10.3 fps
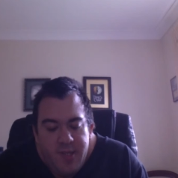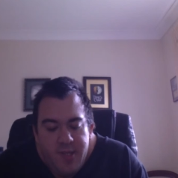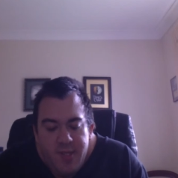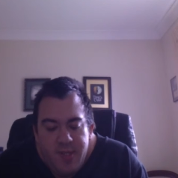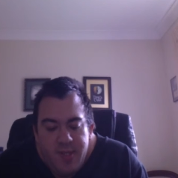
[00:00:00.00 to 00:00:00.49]

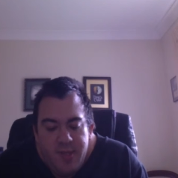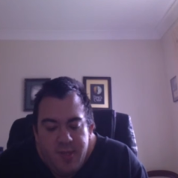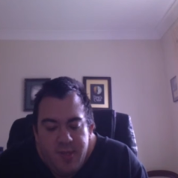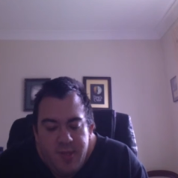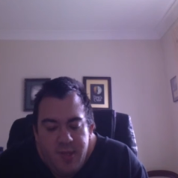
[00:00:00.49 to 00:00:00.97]

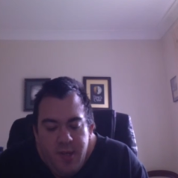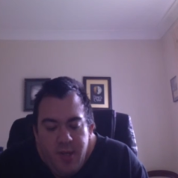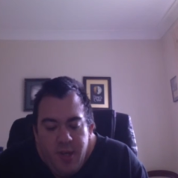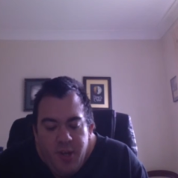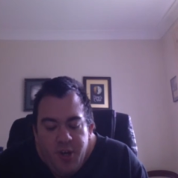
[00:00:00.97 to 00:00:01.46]
existence.
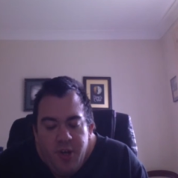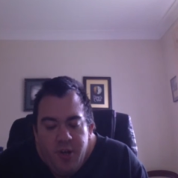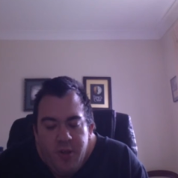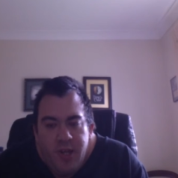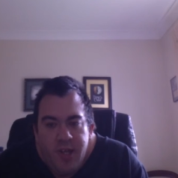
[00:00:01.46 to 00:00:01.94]
You
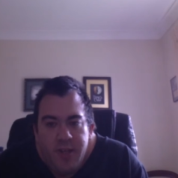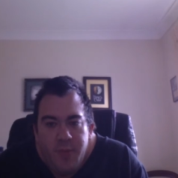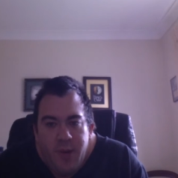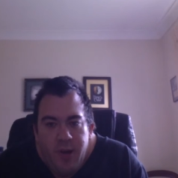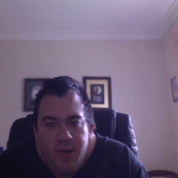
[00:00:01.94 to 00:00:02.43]
know, like in
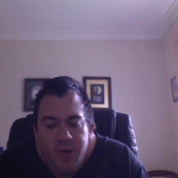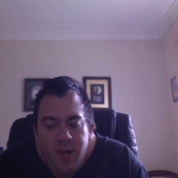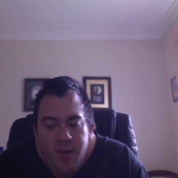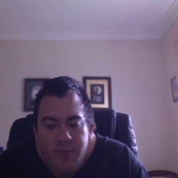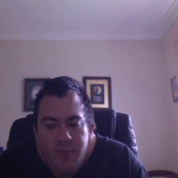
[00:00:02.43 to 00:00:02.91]
The Parent
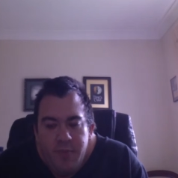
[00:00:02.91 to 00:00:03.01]
Trap?